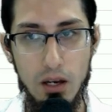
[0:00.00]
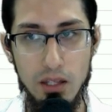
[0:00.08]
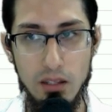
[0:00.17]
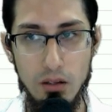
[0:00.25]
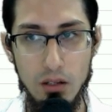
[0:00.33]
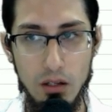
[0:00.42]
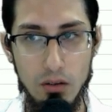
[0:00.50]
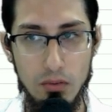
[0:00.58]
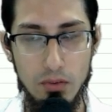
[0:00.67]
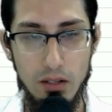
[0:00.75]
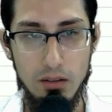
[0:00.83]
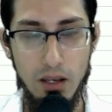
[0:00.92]
and all
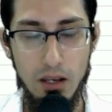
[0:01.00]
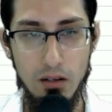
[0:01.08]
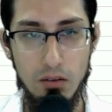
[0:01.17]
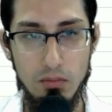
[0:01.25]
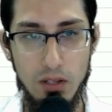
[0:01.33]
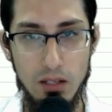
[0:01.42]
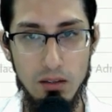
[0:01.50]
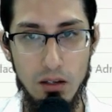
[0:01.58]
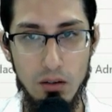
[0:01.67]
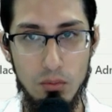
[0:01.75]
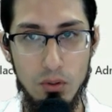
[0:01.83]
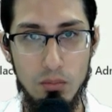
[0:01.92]
of that kind of
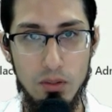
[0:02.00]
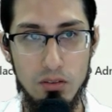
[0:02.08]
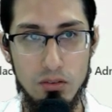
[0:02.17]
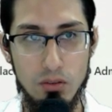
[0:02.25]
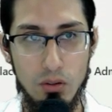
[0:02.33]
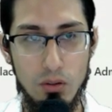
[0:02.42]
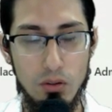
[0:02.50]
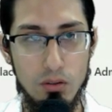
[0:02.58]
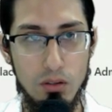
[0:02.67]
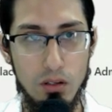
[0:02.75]
data will be stored